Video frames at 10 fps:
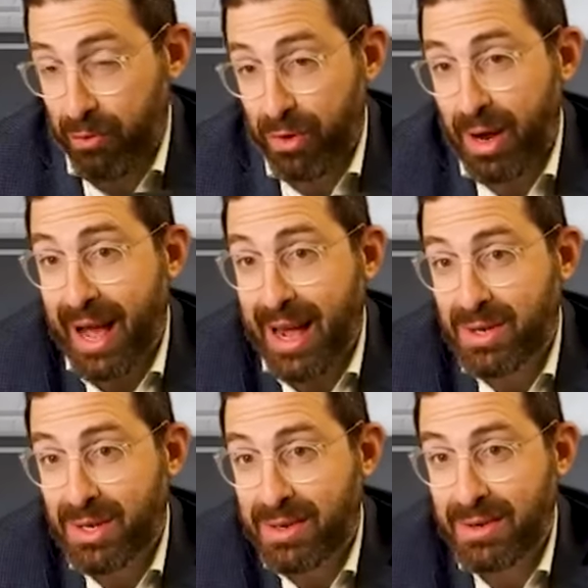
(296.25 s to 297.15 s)
you know, I, I
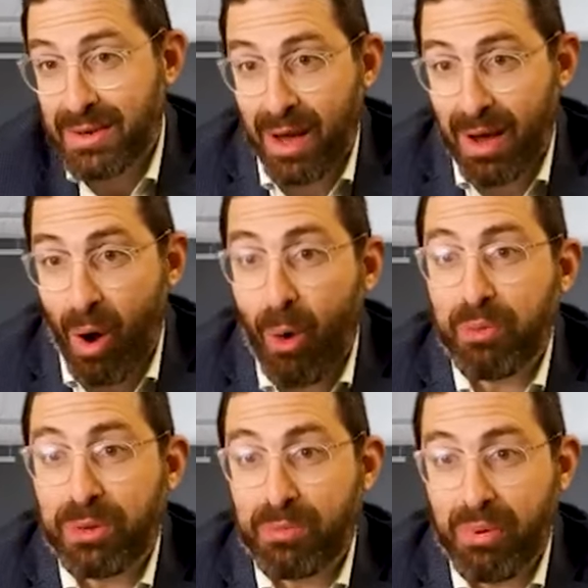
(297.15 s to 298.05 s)
just
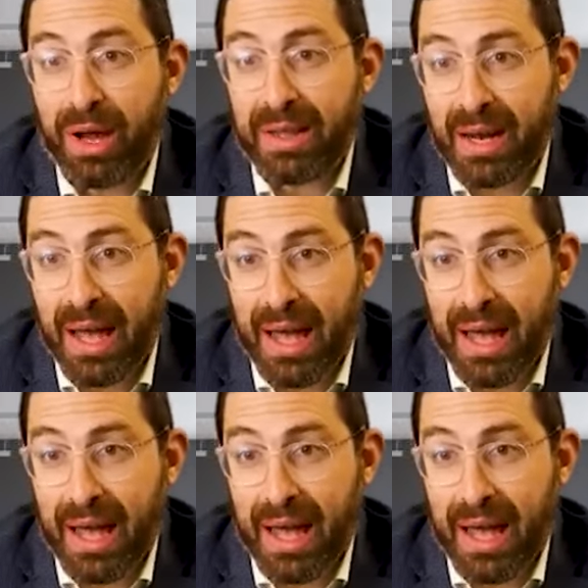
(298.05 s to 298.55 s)
hoped and prayed that I